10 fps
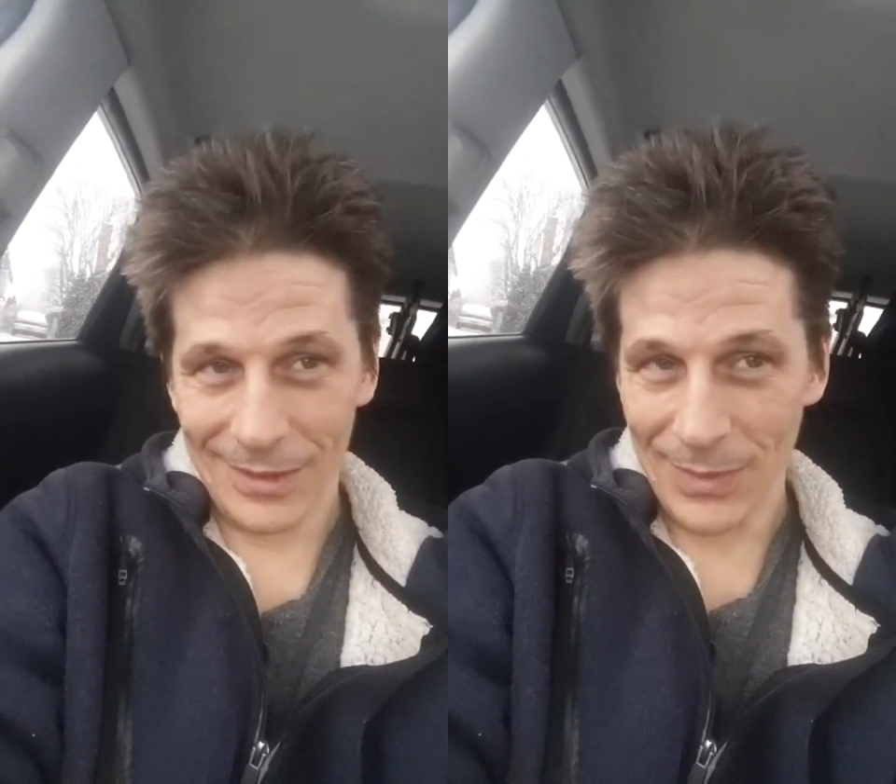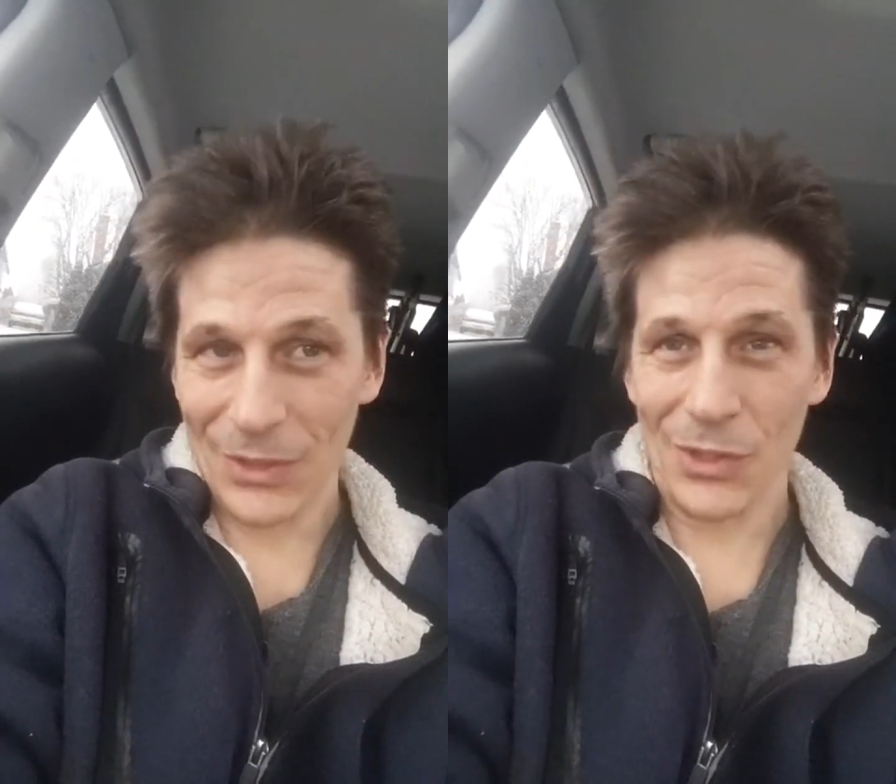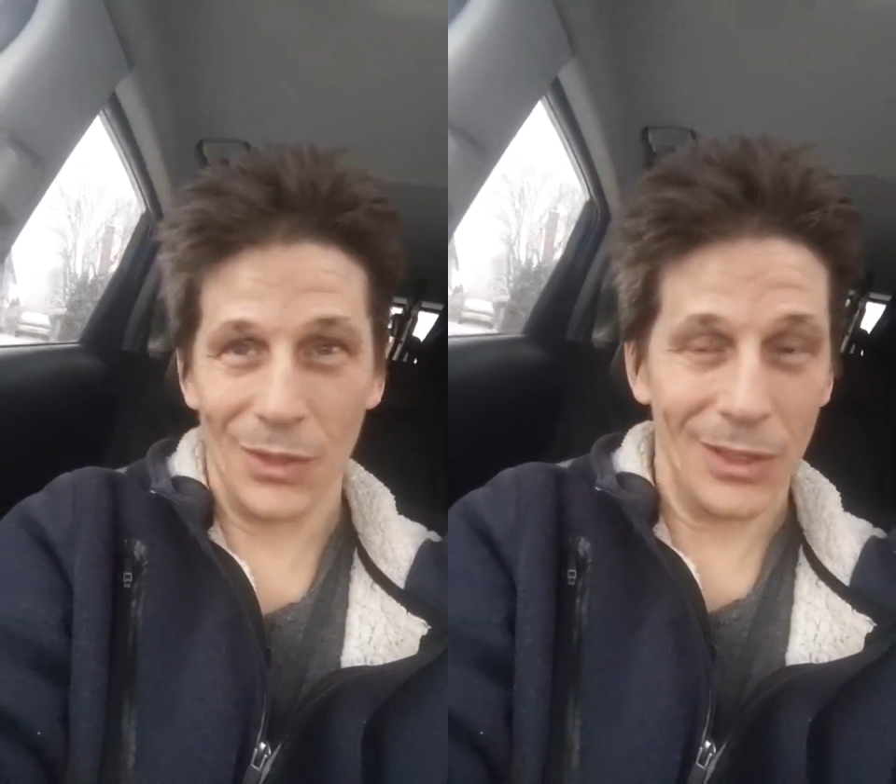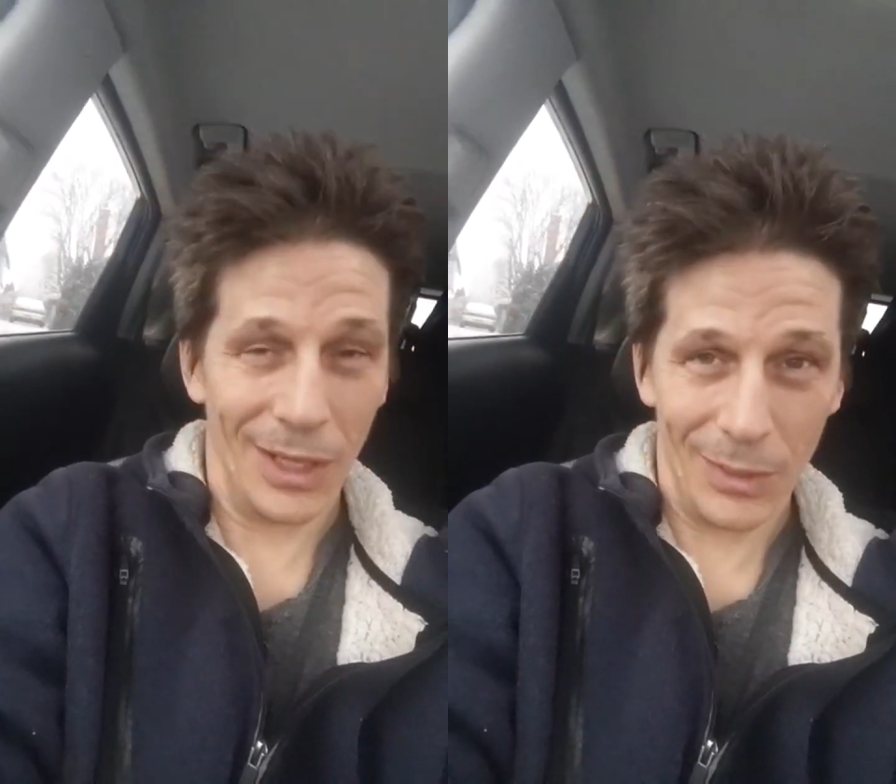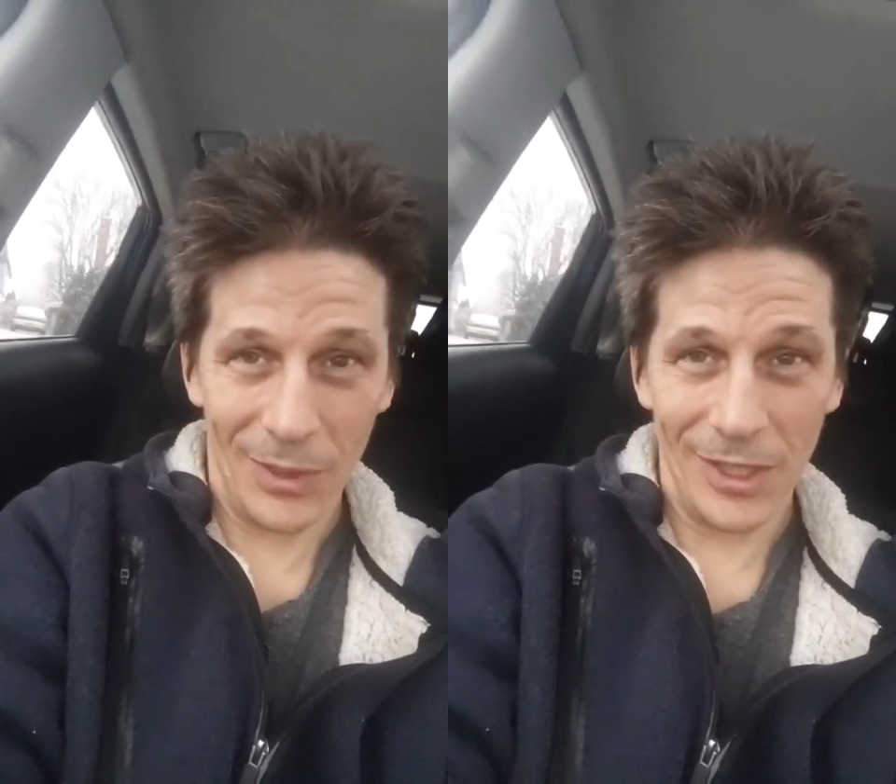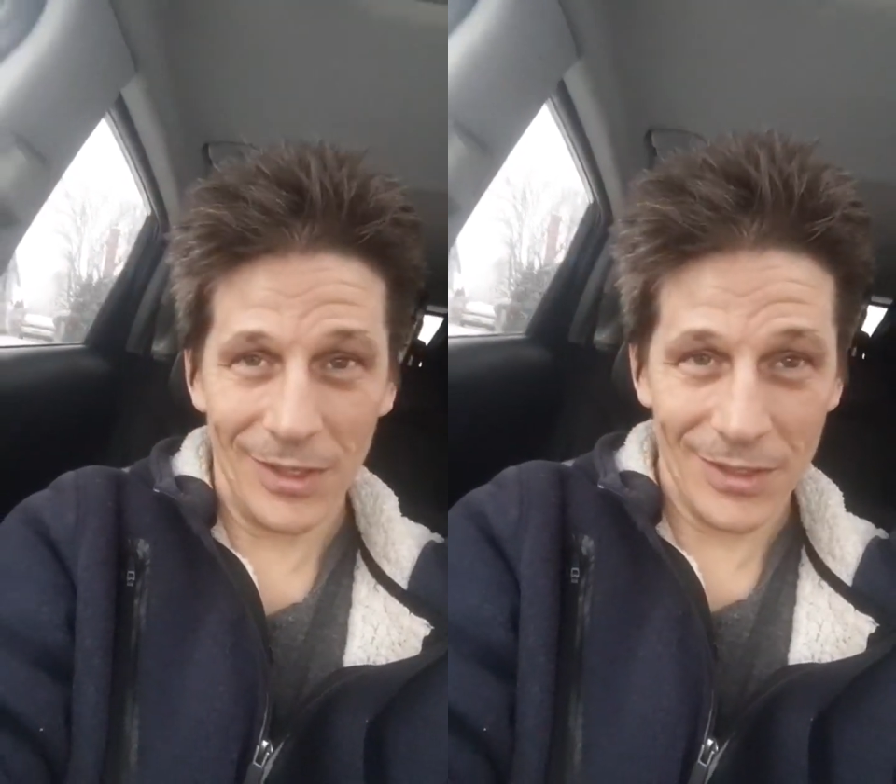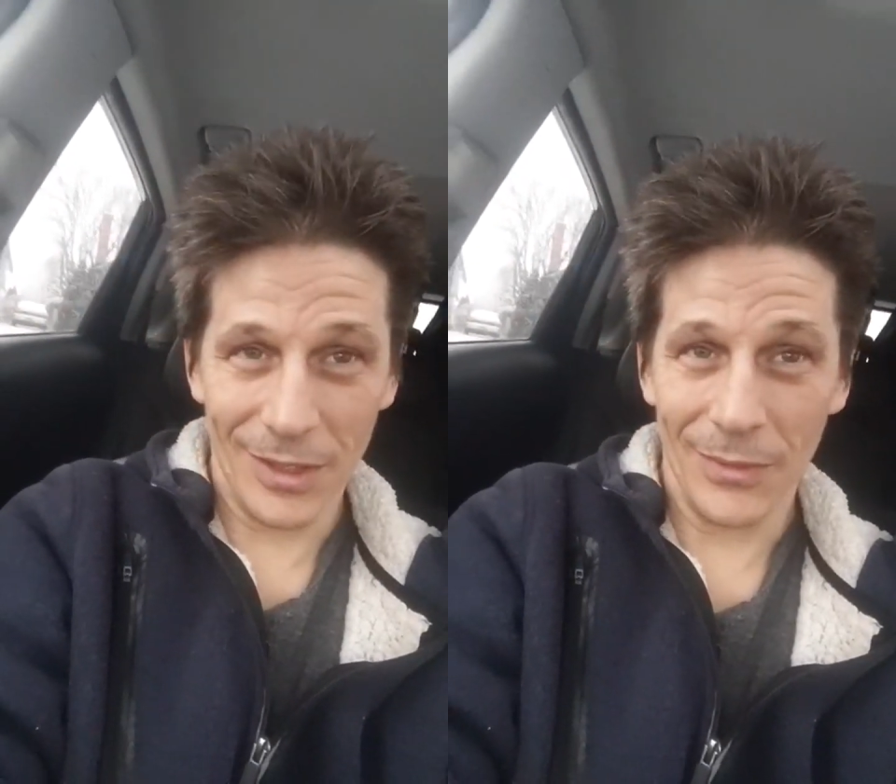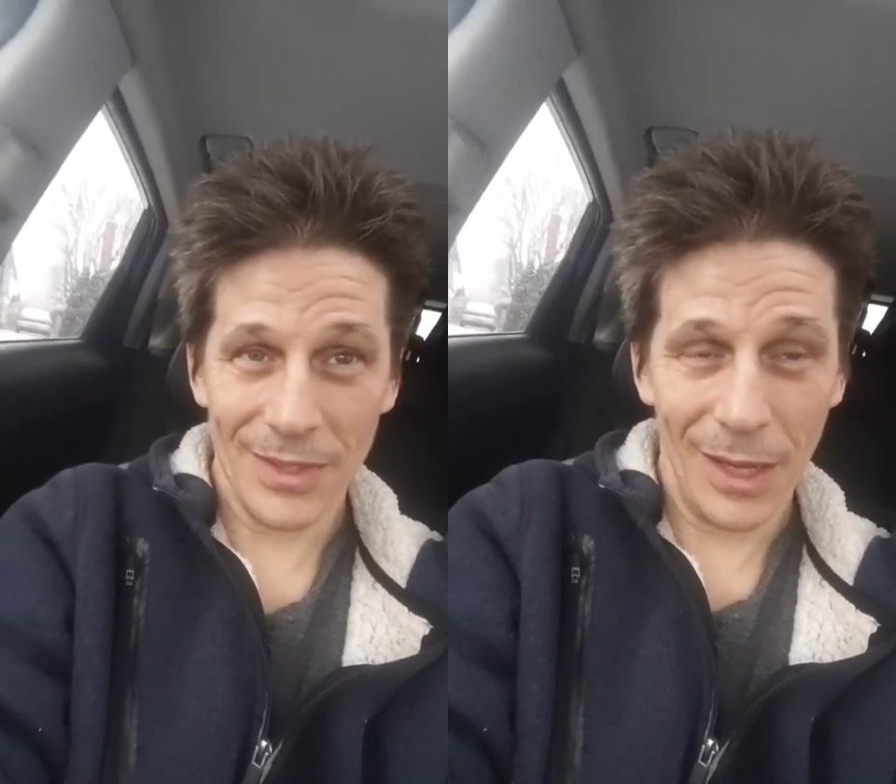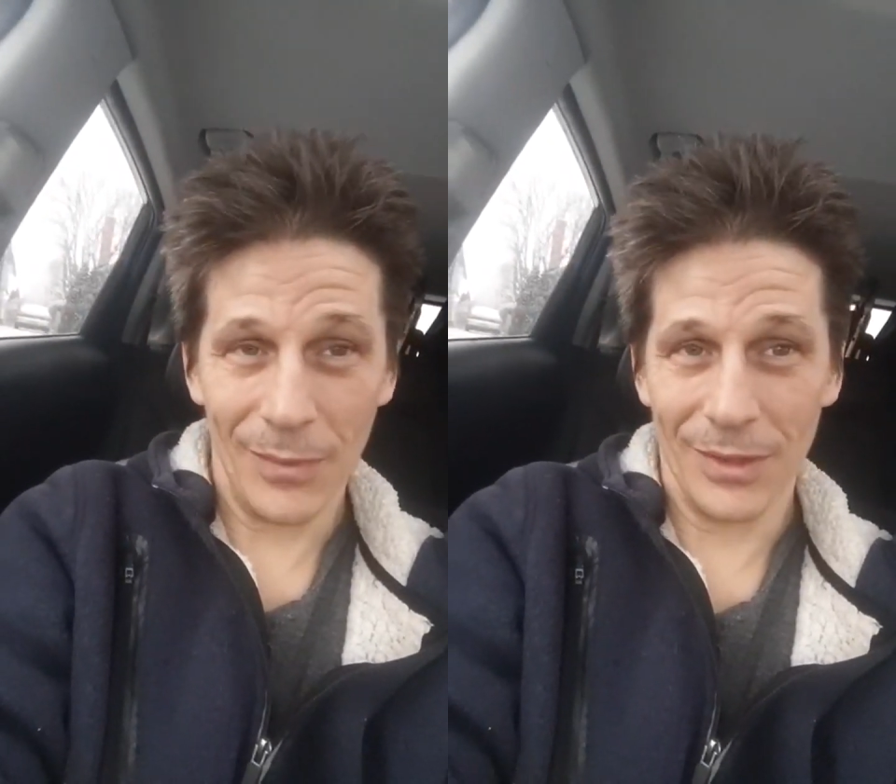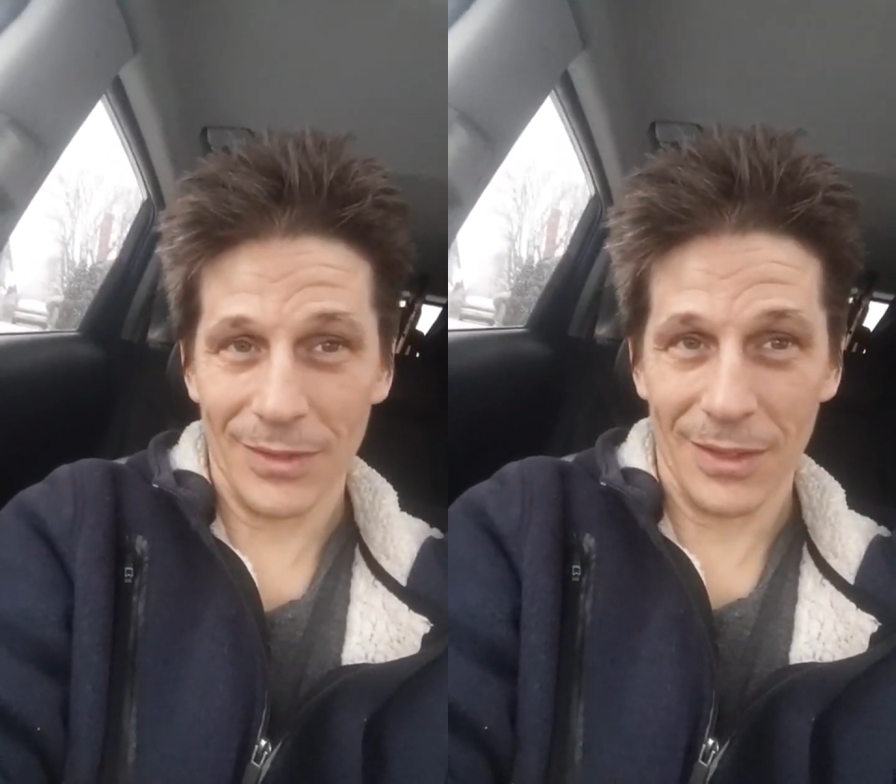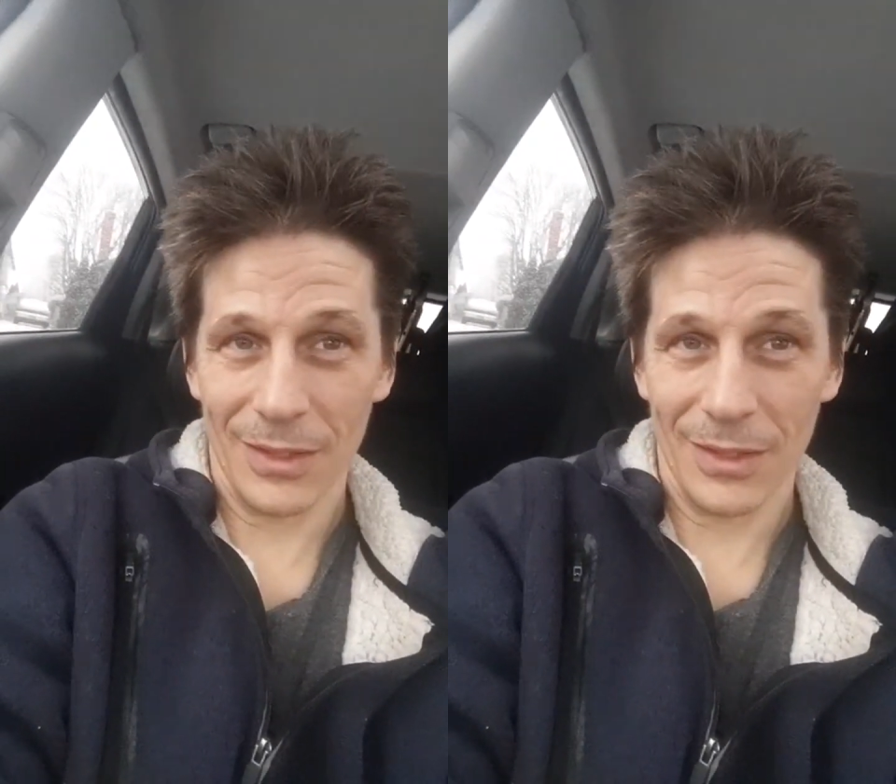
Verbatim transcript: make sure you're not committing the sin of sameness